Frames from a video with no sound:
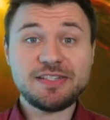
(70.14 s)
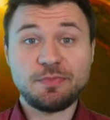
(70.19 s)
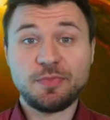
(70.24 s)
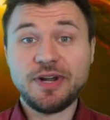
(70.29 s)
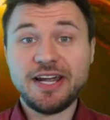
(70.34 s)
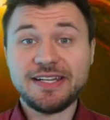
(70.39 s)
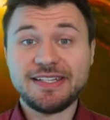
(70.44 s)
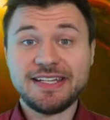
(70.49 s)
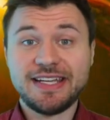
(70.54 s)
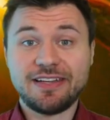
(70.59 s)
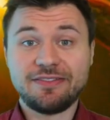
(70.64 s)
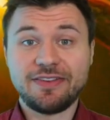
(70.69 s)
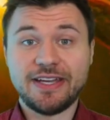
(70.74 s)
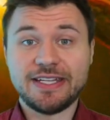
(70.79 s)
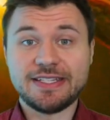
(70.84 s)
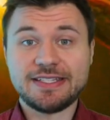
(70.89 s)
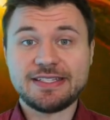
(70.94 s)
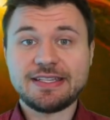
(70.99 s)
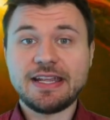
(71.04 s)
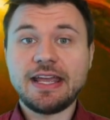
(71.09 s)
brightening
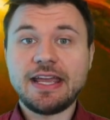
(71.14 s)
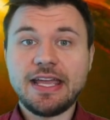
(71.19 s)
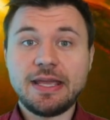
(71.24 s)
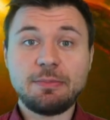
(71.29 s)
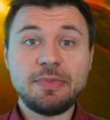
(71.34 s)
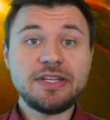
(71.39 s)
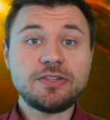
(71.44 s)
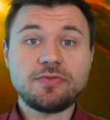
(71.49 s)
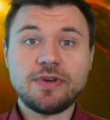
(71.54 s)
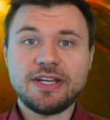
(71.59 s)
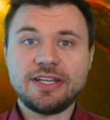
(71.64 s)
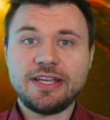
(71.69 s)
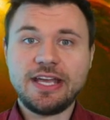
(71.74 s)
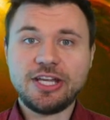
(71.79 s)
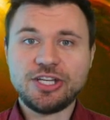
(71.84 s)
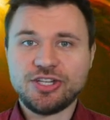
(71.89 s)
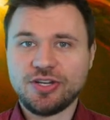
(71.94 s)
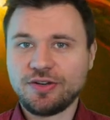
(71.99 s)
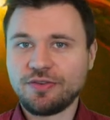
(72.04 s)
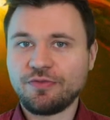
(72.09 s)
events emit
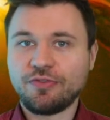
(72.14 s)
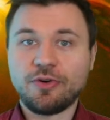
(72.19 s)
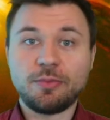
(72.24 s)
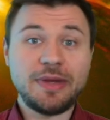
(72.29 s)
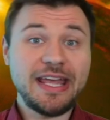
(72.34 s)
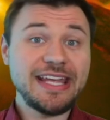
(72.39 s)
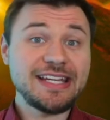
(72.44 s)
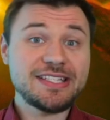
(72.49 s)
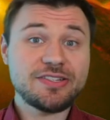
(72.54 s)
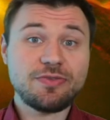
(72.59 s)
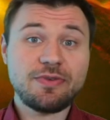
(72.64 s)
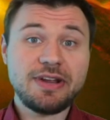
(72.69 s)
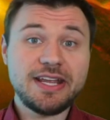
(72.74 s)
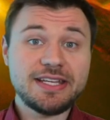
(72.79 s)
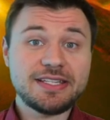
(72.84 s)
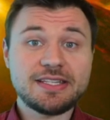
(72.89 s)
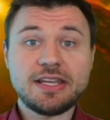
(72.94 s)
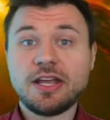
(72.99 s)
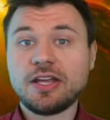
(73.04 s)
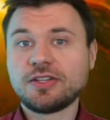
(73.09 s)
radiation from
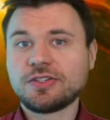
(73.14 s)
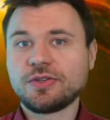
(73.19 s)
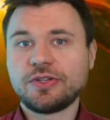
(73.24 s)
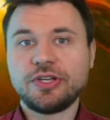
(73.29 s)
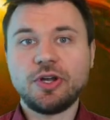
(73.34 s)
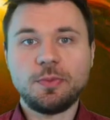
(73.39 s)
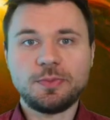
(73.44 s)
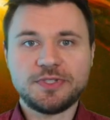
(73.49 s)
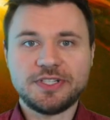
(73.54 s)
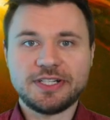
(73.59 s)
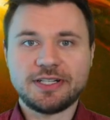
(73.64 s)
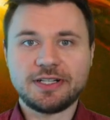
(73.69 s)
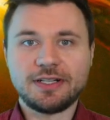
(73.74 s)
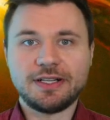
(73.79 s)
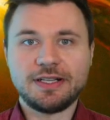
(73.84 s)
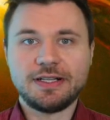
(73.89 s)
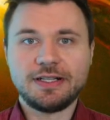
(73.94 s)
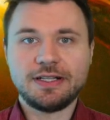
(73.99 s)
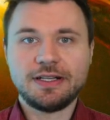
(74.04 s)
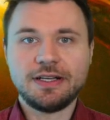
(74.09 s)
X-rays to the optical.
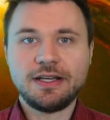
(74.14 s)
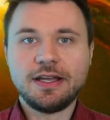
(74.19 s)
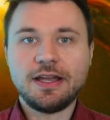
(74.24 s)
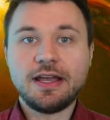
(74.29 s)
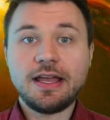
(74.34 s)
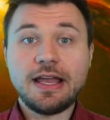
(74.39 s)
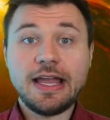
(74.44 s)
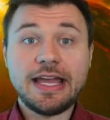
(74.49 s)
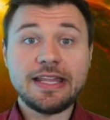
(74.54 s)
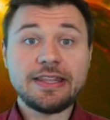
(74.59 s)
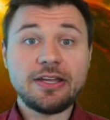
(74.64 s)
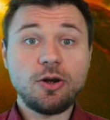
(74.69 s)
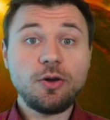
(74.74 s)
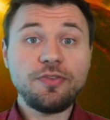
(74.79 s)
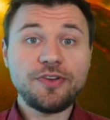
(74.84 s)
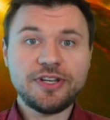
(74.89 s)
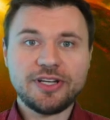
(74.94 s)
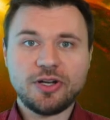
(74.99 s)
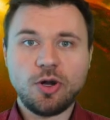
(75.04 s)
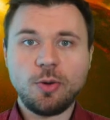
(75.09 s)
And they're often
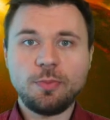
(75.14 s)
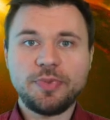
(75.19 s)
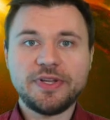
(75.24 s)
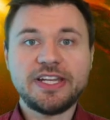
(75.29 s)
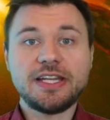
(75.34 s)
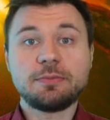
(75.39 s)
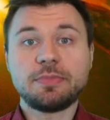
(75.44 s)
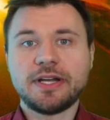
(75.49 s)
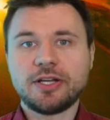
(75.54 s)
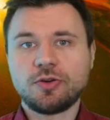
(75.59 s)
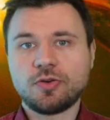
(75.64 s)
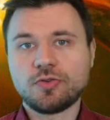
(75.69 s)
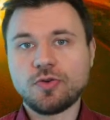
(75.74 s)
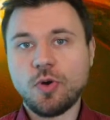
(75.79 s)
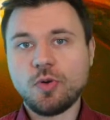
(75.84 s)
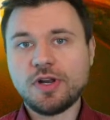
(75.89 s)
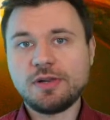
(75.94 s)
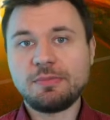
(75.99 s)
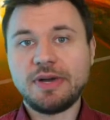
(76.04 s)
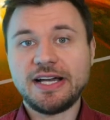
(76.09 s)
accompanied by
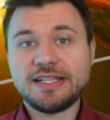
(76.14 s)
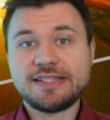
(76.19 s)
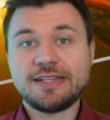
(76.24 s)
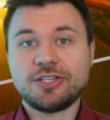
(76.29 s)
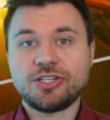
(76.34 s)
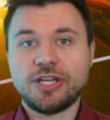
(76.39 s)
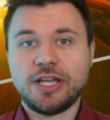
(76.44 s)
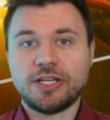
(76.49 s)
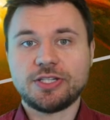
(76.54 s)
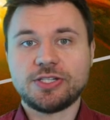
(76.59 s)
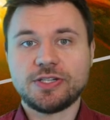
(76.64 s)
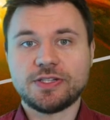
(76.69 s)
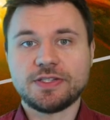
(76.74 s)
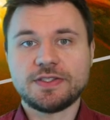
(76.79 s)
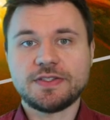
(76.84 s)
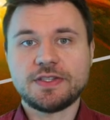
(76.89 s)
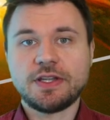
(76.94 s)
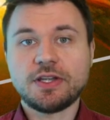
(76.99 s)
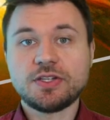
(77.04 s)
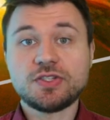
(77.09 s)
coronal mass
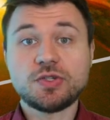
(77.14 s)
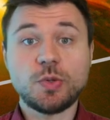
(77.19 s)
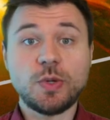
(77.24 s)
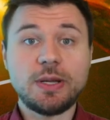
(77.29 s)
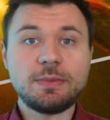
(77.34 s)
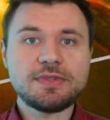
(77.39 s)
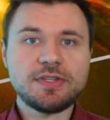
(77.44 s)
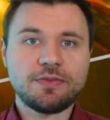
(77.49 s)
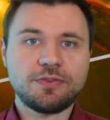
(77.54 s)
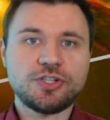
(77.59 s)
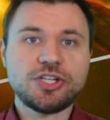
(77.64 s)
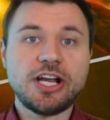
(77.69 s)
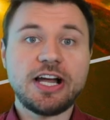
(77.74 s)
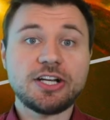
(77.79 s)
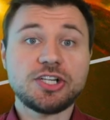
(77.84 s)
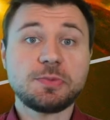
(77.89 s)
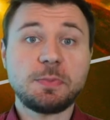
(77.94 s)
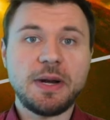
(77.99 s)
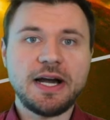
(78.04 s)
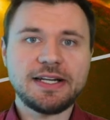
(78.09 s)
ejections, streams of
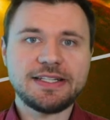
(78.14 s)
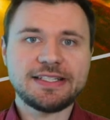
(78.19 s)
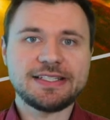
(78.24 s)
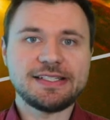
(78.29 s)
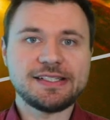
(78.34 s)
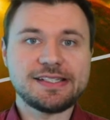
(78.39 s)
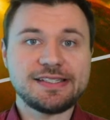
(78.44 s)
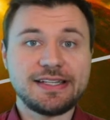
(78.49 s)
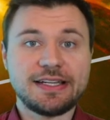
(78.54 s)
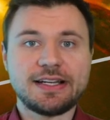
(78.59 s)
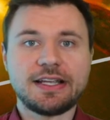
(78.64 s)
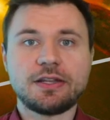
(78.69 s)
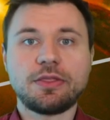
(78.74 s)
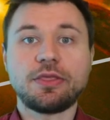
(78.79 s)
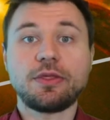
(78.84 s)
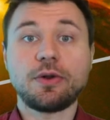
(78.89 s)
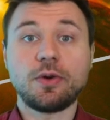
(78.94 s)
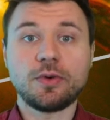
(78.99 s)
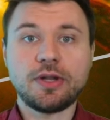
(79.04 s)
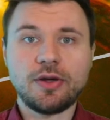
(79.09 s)
charged particles that get
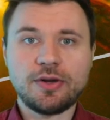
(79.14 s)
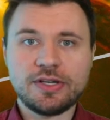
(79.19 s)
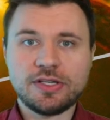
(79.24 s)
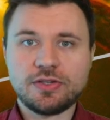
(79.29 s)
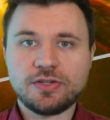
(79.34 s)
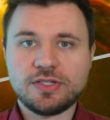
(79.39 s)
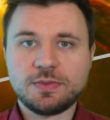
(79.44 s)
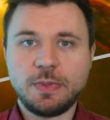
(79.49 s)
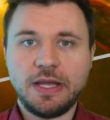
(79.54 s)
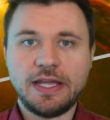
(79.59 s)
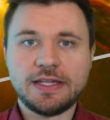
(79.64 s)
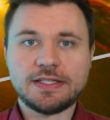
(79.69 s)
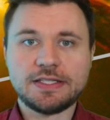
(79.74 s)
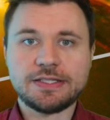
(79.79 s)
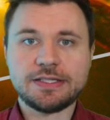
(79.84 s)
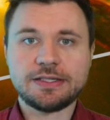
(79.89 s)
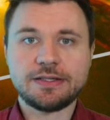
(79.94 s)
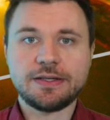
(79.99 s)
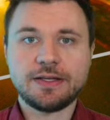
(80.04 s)
thrown out into space.